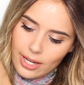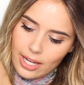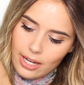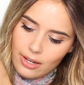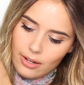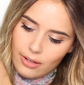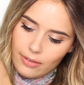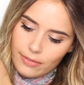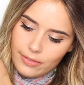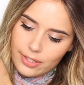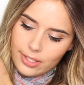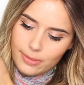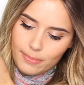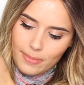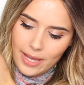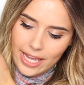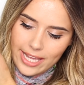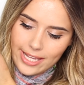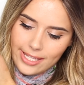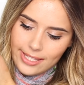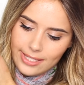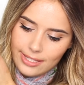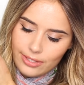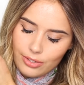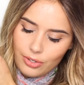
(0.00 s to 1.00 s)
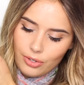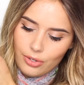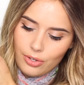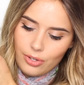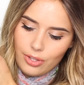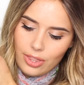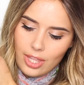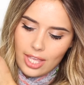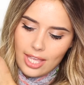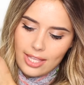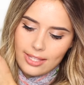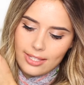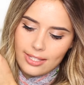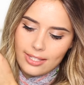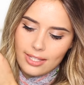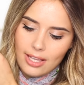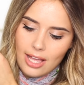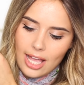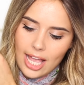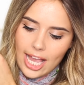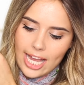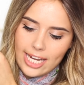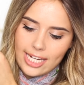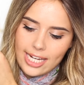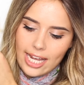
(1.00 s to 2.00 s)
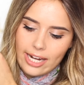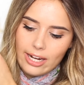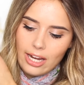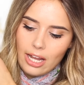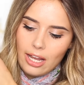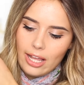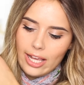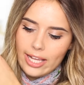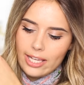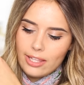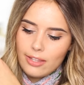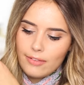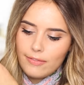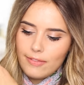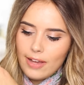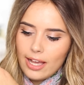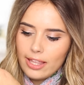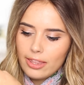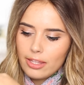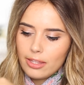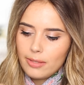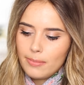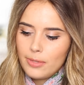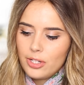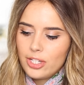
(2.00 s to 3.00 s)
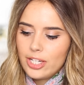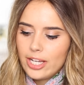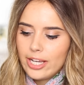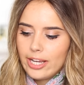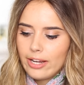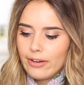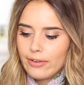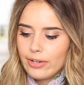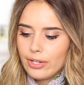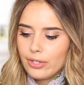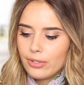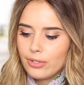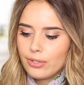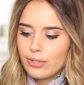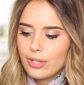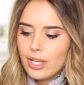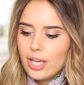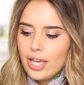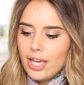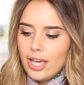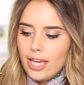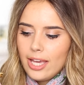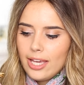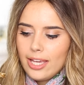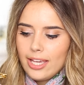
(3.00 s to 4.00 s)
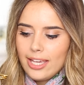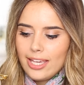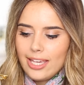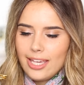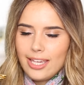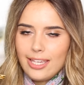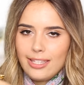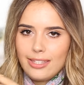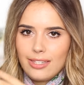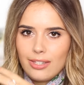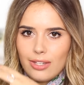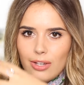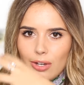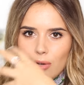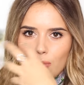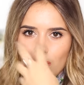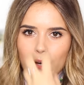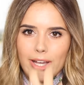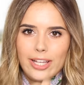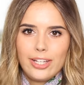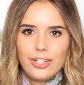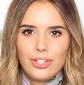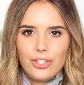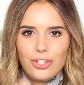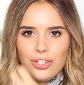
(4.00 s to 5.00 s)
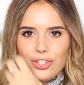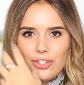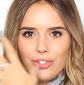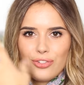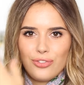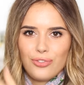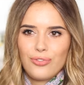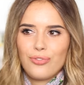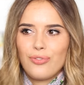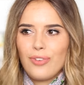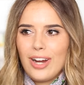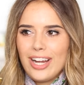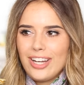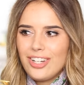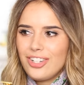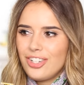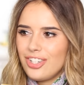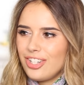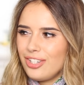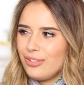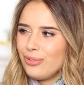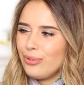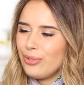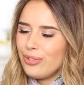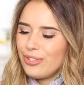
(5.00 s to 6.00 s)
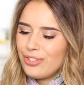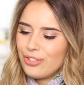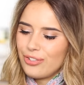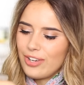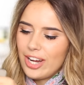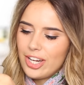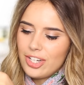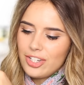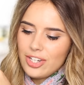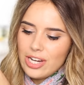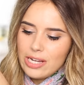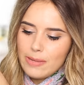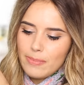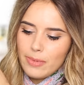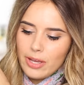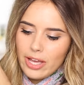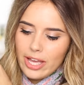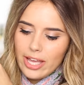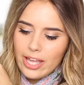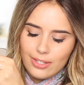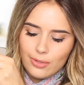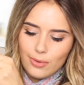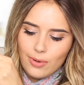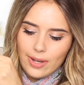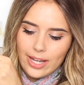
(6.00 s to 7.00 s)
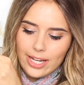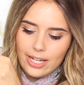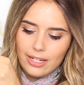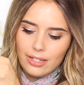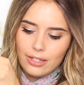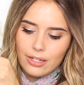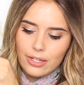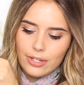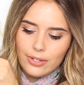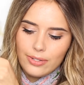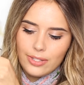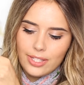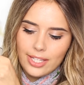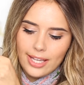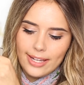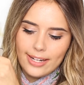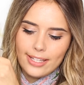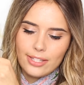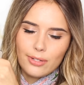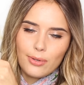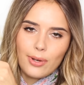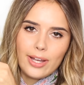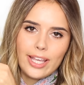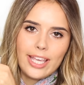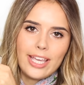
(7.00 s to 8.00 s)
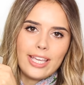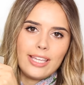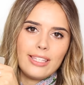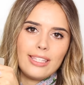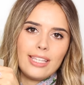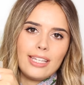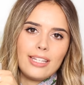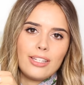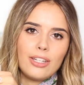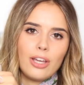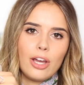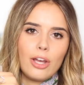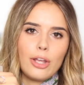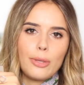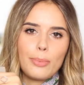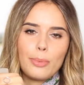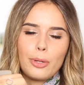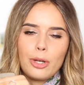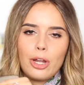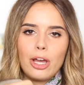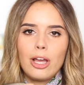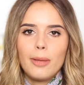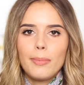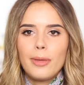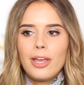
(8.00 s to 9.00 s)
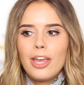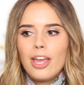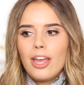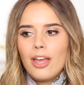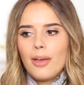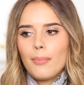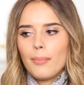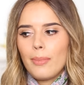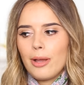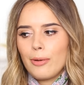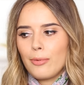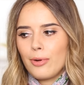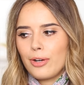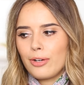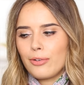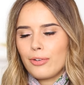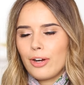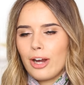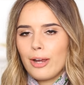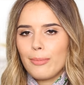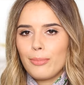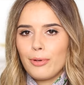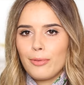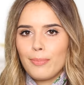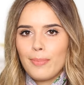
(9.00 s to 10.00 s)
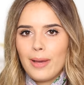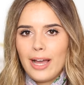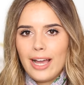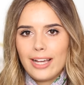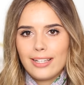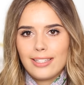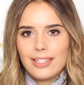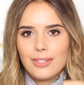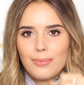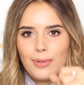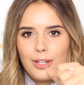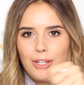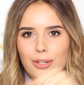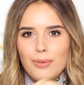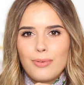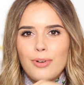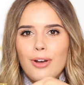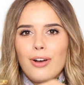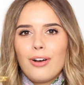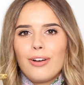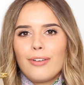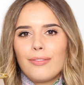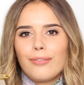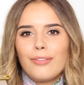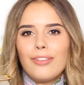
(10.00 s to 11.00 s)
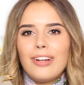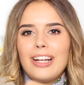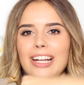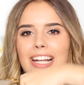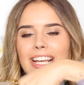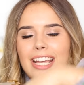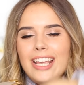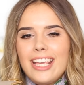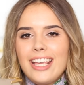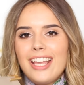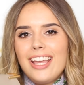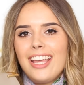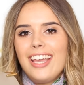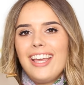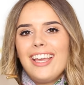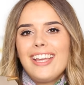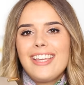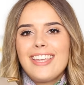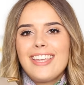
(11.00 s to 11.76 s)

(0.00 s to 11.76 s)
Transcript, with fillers: quite a lot of space on the inside and I like the fact that the material is quite stretch, not stretchy, but it's quite loose and it's quite easy to open up. My one gripe with bags is when you can't really